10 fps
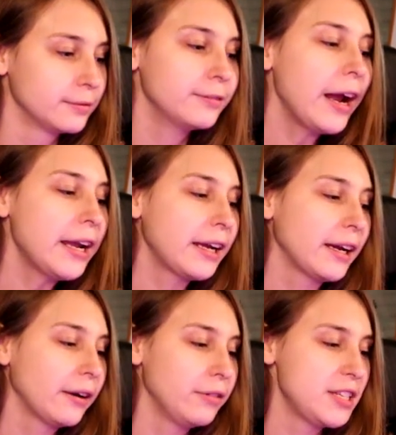Right
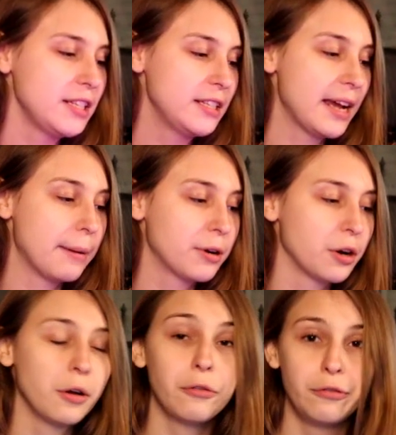here, we see a tab
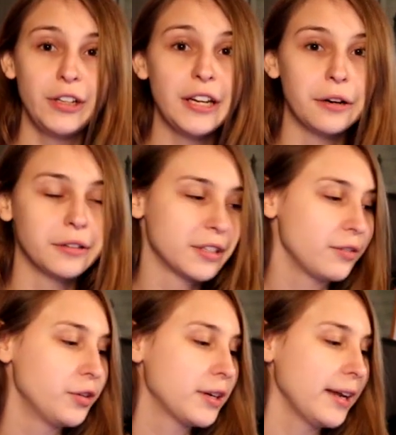called videos.
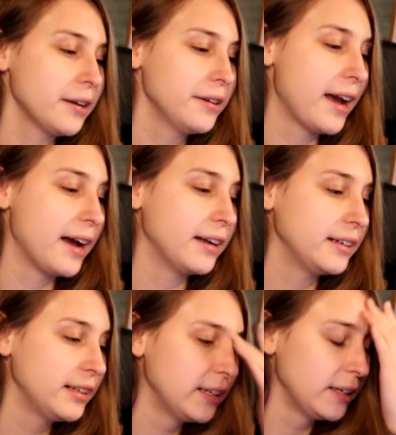If you click on
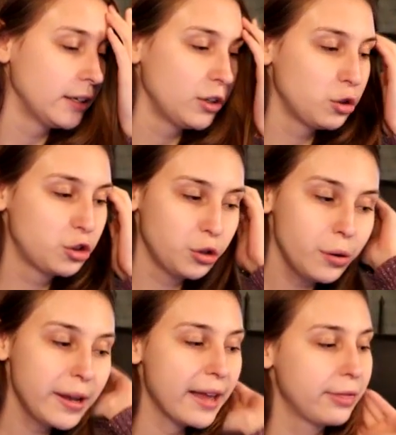that, you
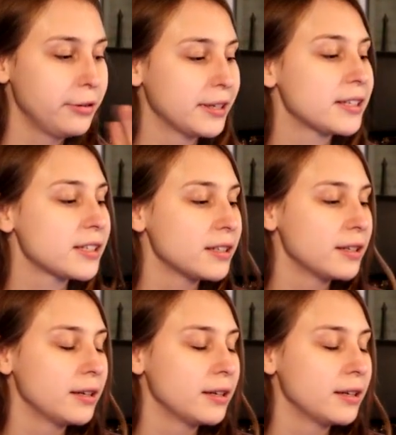should get to this